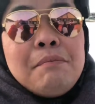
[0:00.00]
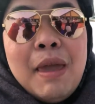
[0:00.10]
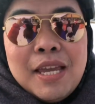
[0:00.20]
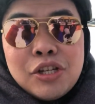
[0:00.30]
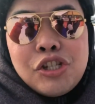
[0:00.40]

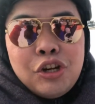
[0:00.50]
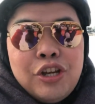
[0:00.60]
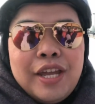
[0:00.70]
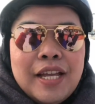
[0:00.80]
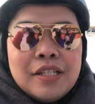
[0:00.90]
make sure
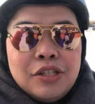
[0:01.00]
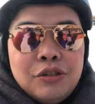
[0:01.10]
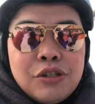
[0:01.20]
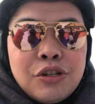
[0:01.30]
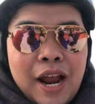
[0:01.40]
you get
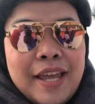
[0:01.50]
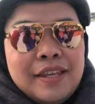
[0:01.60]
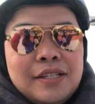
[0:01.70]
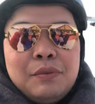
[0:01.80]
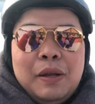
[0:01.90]
you try
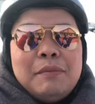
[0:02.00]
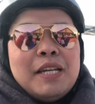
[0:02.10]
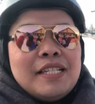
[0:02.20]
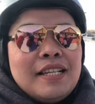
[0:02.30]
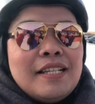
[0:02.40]
this one
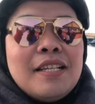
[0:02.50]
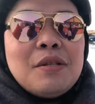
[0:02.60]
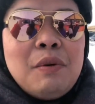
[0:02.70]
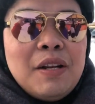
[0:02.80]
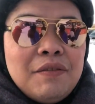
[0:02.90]
because this
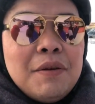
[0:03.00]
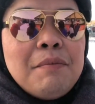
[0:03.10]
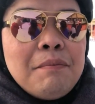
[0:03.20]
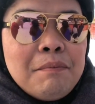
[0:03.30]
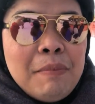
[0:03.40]
is one of the
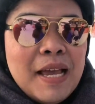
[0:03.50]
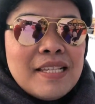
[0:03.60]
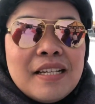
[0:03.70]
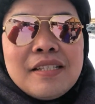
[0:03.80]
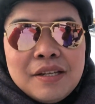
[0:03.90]

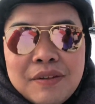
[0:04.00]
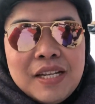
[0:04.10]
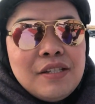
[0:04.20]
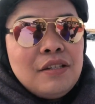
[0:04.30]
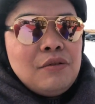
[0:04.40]
best
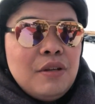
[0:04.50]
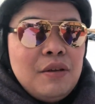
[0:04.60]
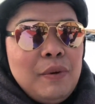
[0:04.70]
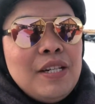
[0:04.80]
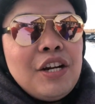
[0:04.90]
activities to do in
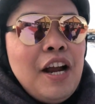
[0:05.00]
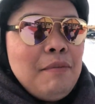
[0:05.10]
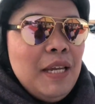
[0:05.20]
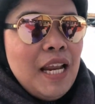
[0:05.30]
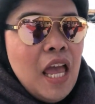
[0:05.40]
the winter. I
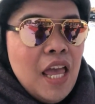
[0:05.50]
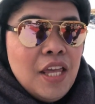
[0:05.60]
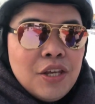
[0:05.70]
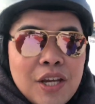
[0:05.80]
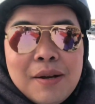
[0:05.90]
mean,
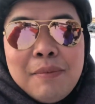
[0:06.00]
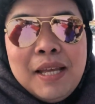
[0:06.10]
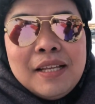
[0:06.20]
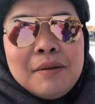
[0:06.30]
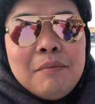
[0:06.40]
you are going to
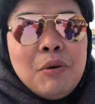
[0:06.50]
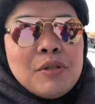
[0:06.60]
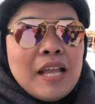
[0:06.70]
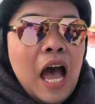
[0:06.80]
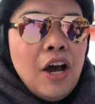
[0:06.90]
make the
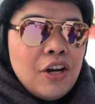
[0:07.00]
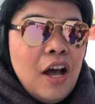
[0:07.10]
most out